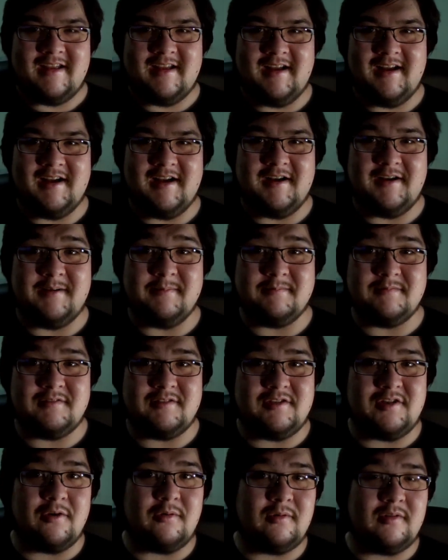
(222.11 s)

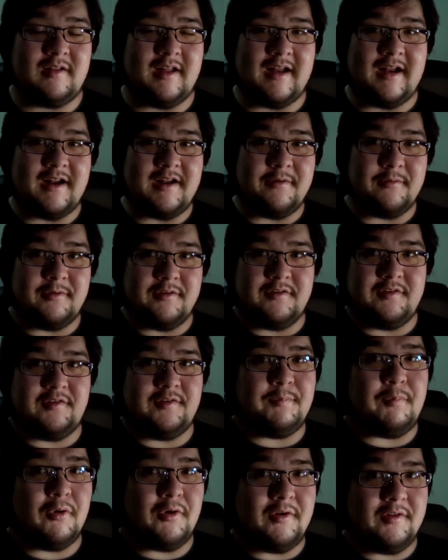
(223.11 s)
Um, don't let anyone
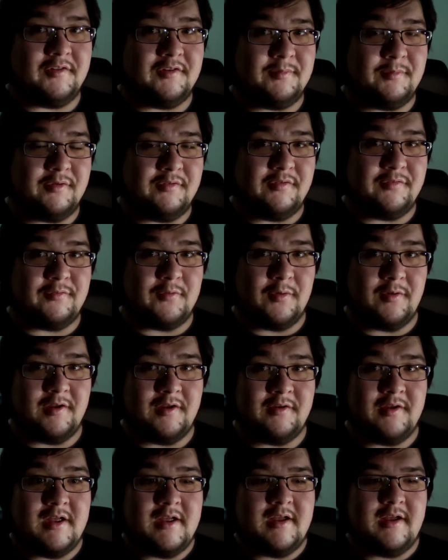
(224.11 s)
spoil this movie for
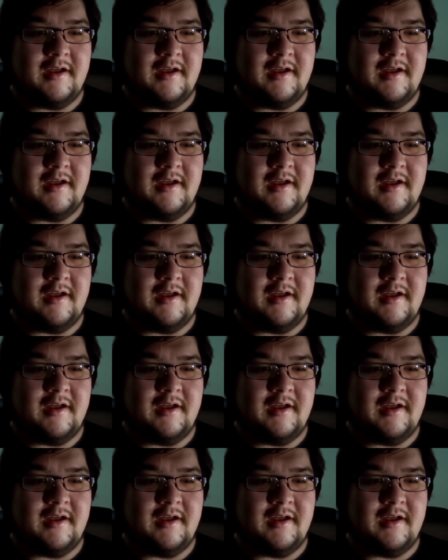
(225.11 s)
you.